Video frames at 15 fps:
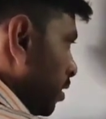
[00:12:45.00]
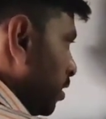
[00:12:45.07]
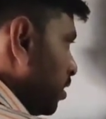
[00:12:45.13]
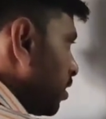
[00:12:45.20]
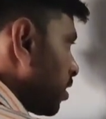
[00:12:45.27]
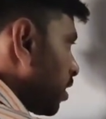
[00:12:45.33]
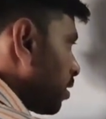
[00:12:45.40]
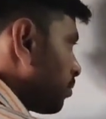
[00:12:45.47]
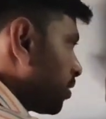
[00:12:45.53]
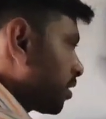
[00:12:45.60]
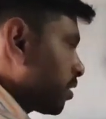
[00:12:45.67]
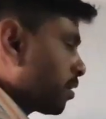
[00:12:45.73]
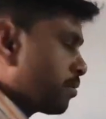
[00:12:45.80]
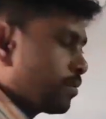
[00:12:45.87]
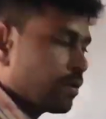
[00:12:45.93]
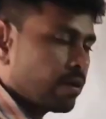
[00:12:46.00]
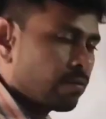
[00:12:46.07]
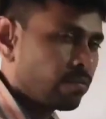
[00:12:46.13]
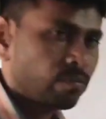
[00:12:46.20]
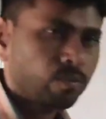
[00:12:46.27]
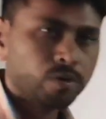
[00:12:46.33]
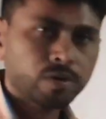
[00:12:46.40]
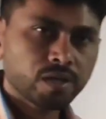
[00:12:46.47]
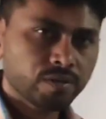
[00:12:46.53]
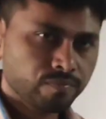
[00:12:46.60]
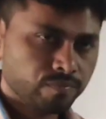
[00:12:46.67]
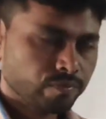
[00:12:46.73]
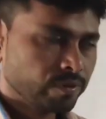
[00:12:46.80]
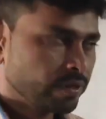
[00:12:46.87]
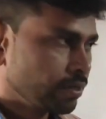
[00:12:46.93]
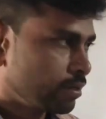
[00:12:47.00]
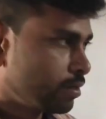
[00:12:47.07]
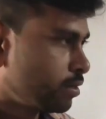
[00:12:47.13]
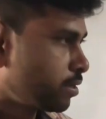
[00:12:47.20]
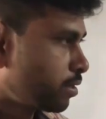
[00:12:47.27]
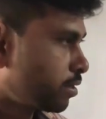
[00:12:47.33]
in carbon-carbon double bond, if we